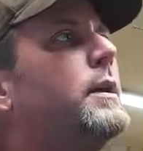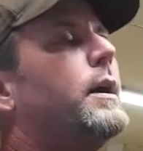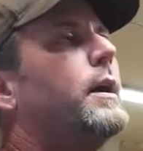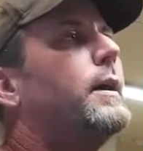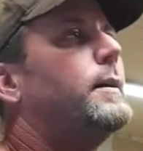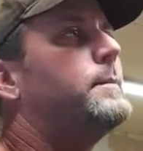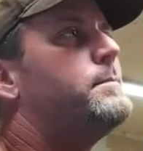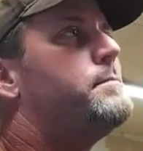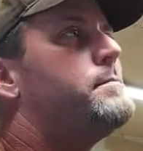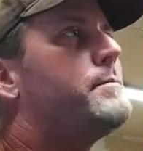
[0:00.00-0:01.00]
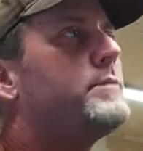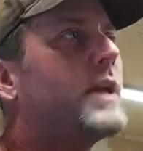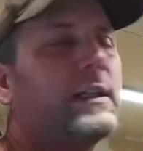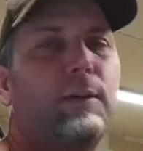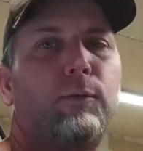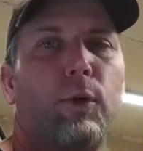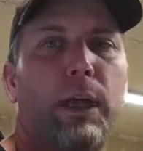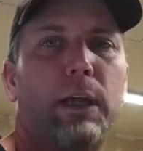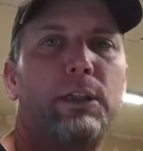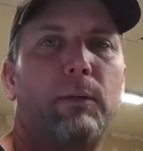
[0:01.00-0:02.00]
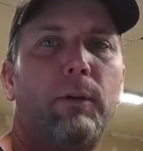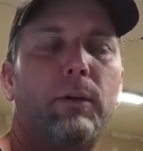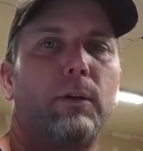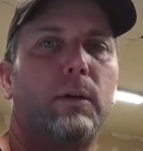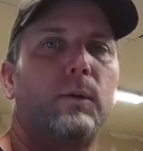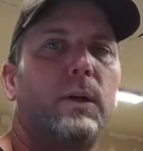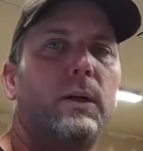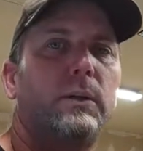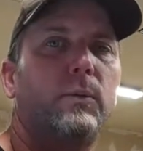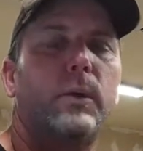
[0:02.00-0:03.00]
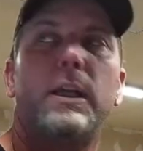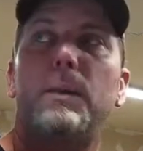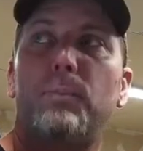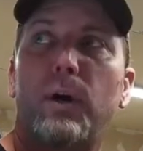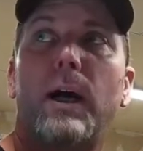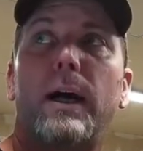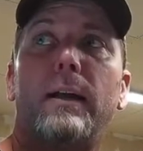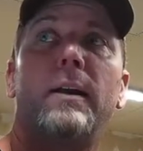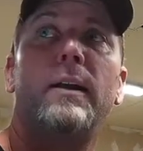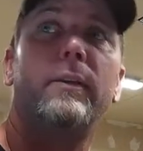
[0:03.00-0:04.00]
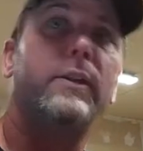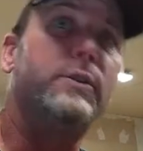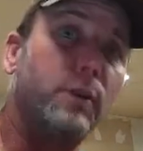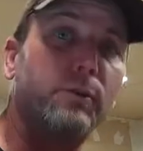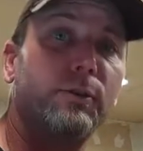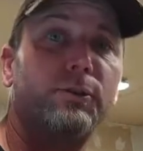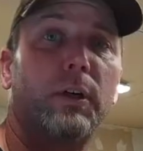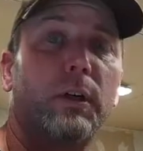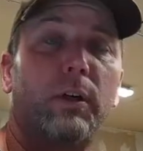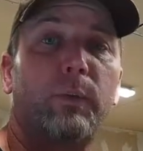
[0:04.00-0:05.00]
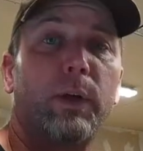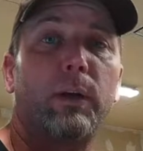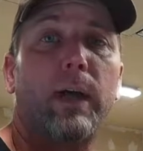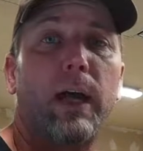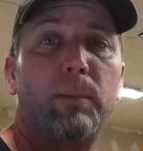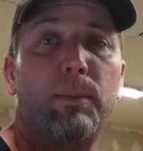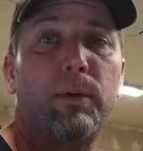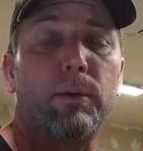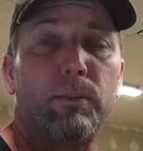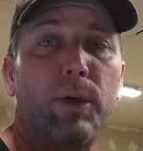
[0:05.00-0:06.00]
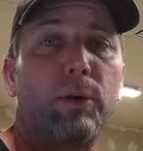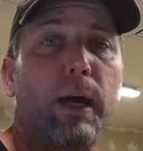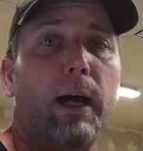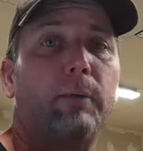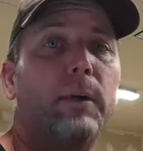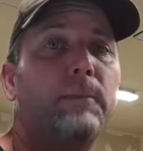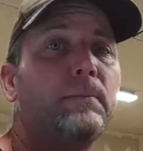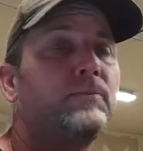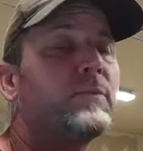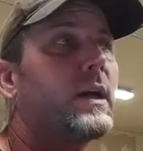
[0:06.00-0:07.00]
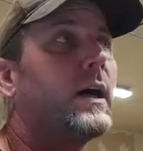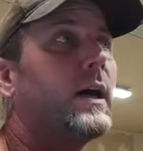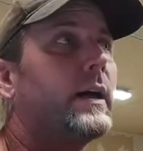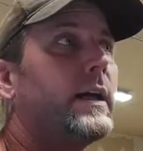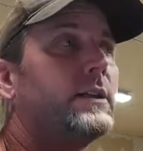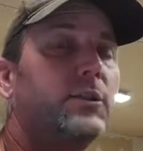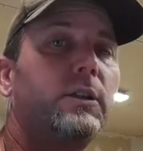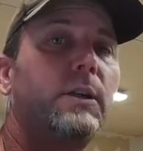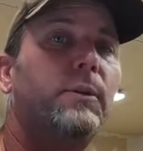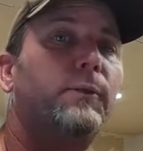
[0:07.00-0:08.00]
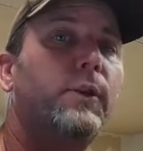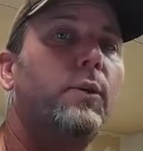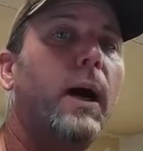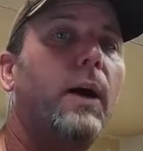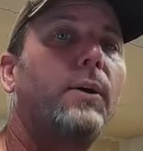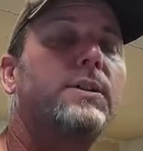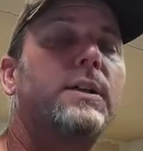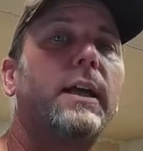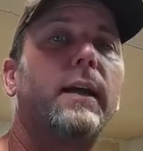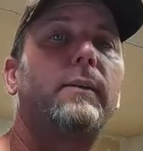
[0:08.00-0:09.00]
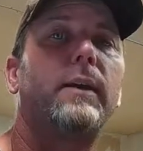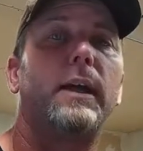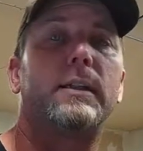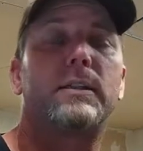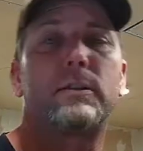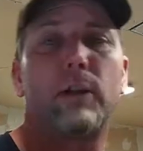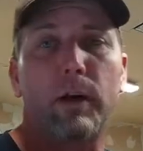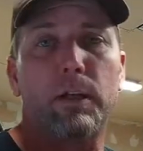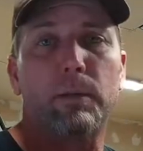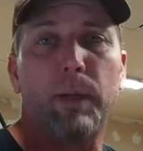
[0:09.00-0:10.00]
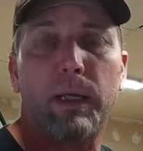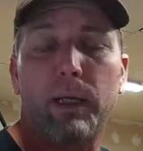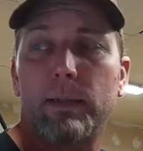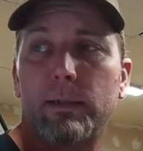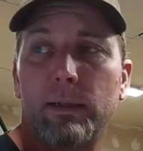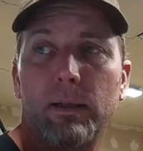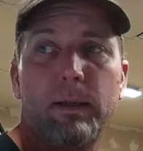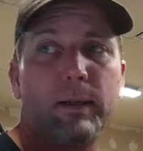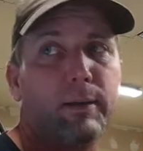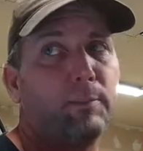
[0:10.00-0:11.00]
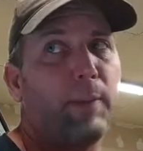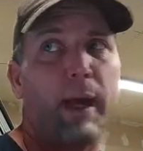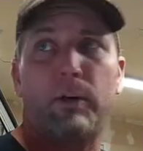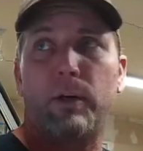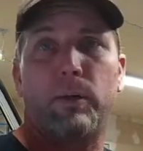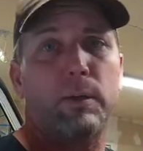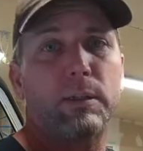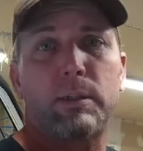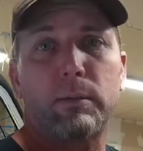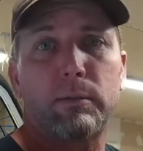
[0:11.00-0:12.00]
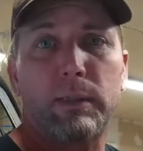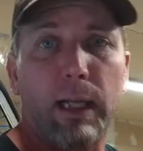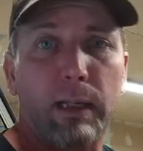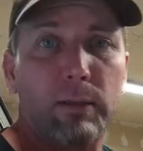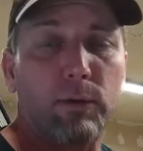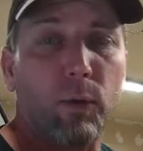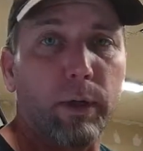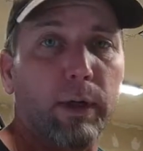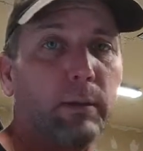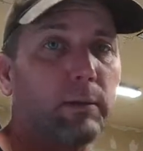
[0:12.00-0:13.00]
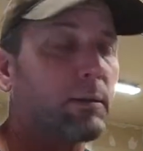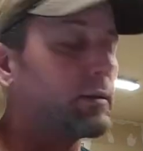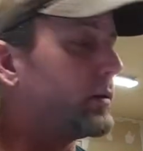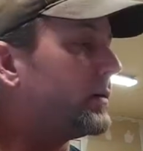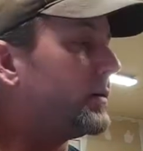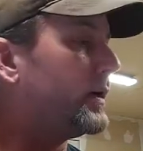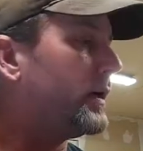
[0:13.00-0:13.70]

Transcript: um, nineteen forty-eight Chevy thirty-one hundred, when he brought the donor truck over here to have me pull the motor out of it, uh, it took him a few hours to get it started because the battery was dead as a doornail. So